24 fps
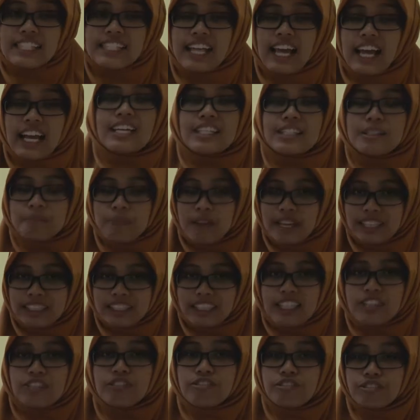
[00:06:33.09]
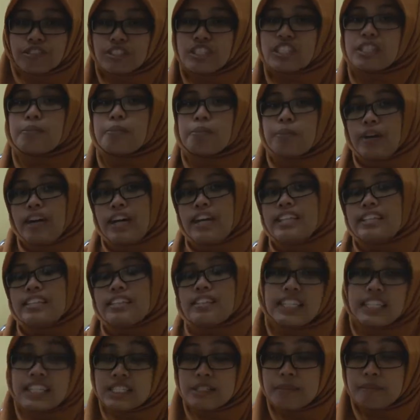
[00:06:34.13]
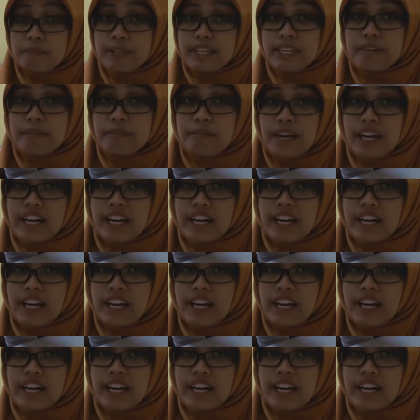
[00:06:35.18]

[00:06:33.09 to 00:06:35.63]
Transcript: is expected future price. This means